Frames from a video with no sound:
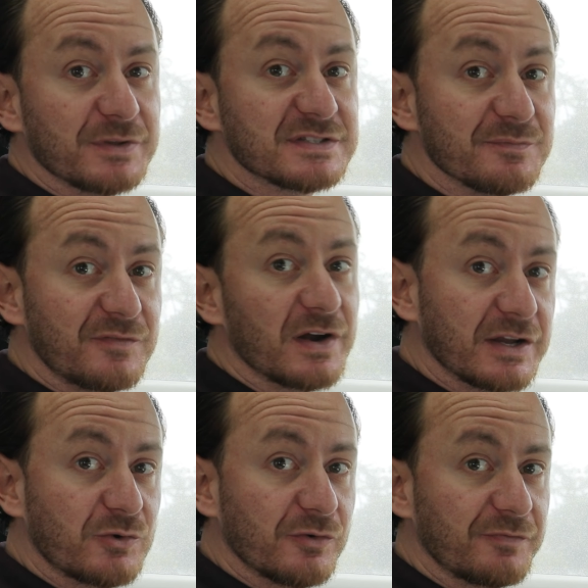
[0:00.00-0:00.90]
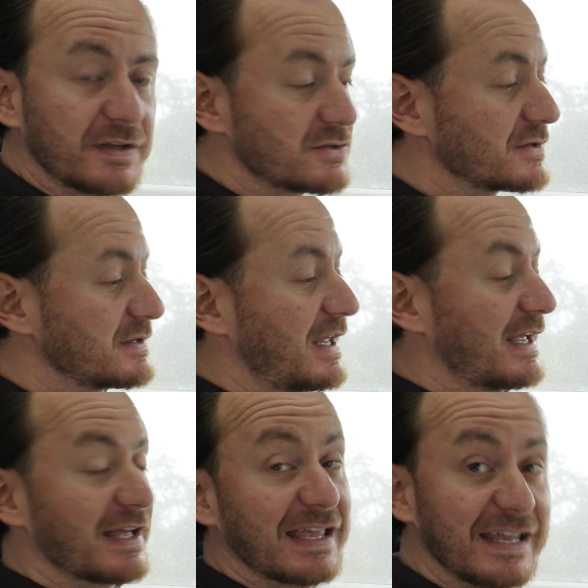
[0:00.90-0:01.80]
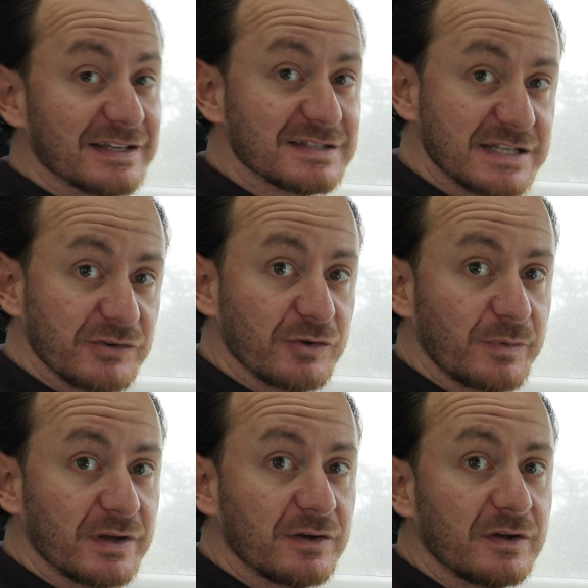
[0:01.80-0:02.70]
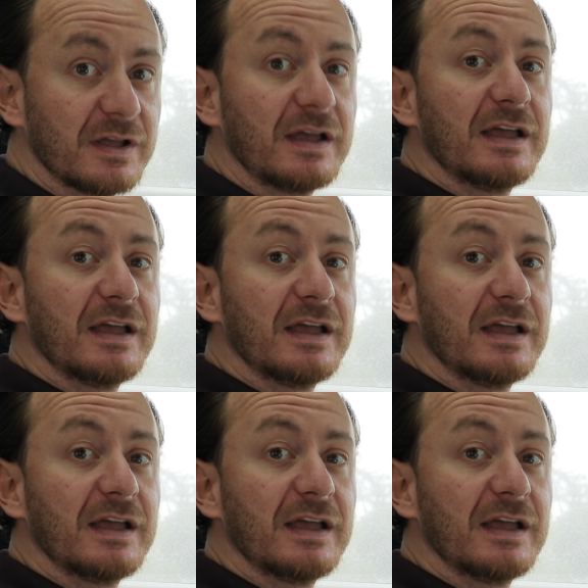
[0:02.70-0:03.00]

with some very cool features like heated steering wheel,